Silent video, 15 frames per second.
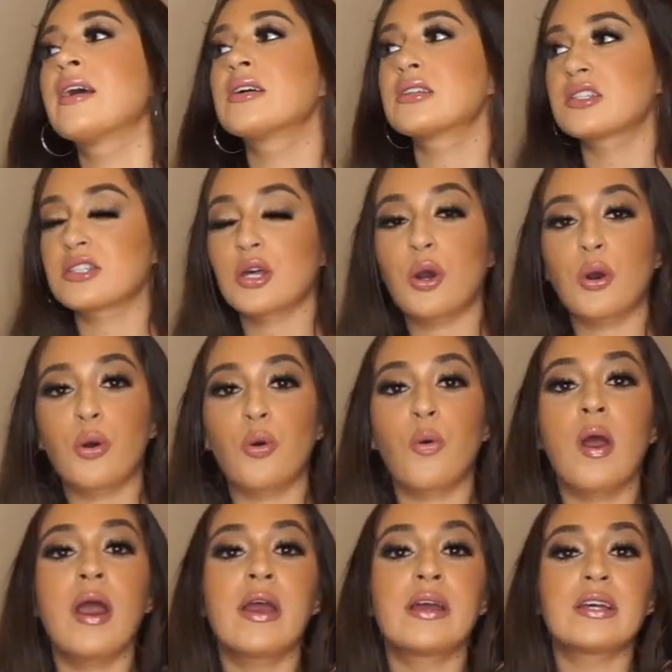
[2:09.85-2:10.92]
So
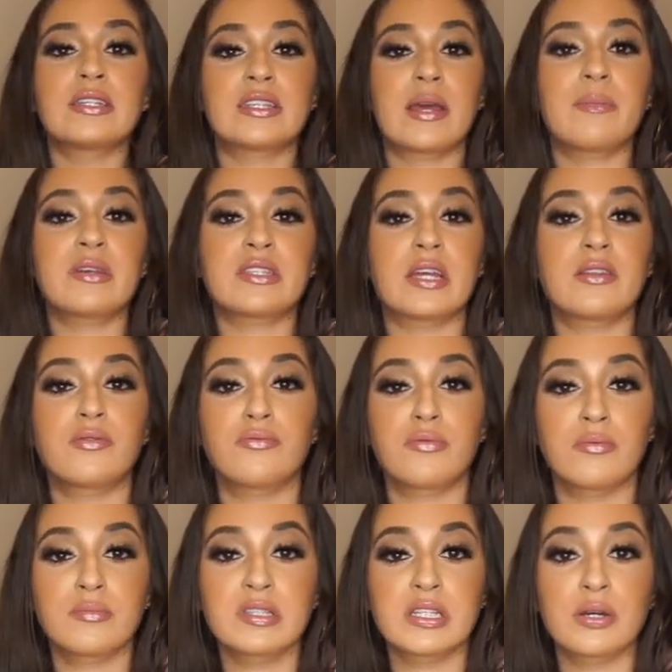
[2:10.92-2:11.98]
Sammy's in the
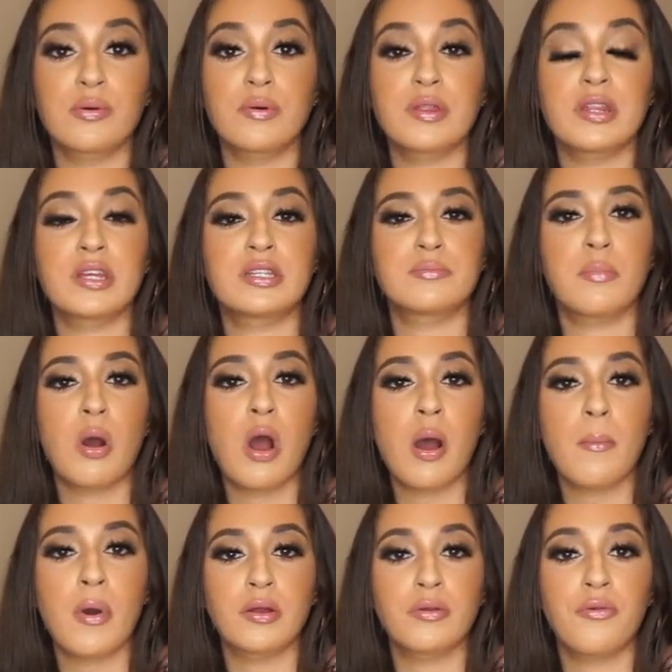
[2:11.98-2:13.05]
room still with his
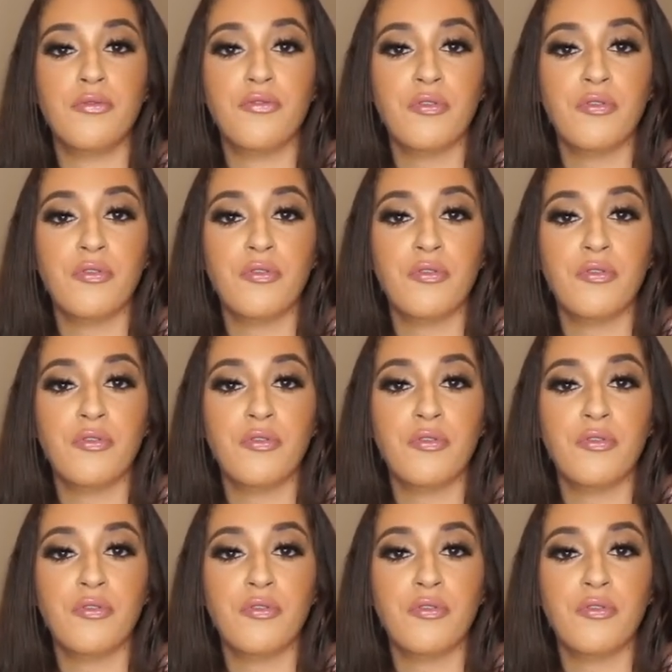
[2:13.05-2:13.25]
mom on the